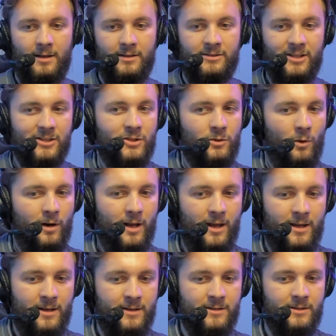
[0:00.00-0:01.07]
Discord
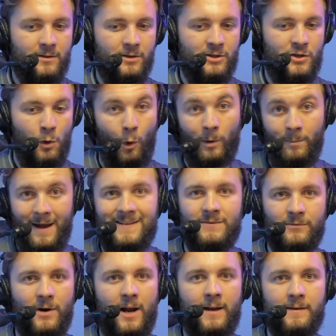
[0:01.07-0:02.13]
is your best
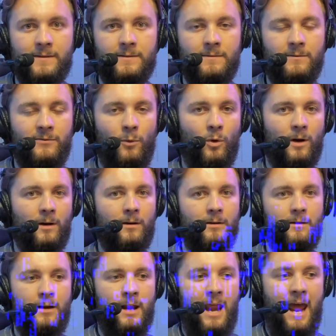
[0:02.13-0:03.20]
friend for
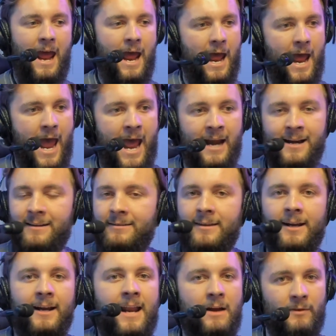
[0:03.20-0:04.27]

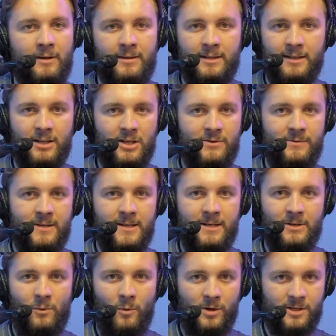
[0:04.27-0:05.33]
anything and everything that you need
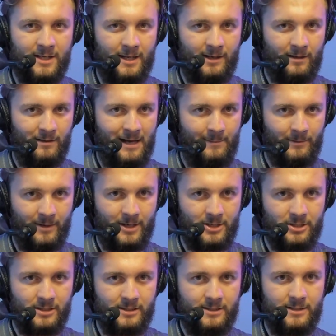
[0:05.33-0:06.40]
in order to get
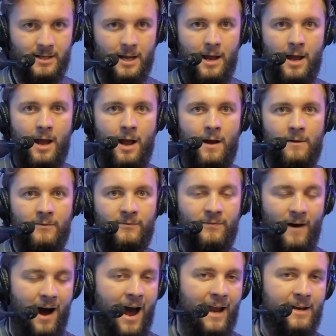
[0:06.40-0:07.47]
collaborations.
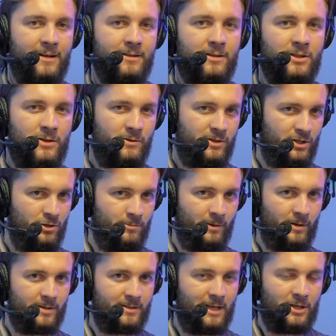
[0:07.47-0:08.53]
Find
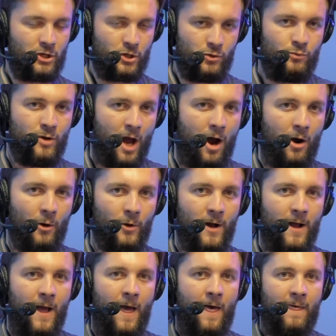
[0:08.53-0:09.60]
YouTubers that you know
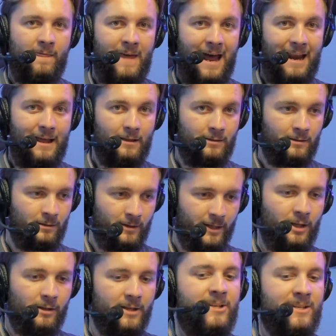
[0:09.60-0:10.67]
that
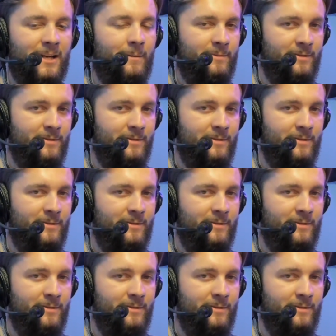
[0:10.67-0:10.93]
literally set up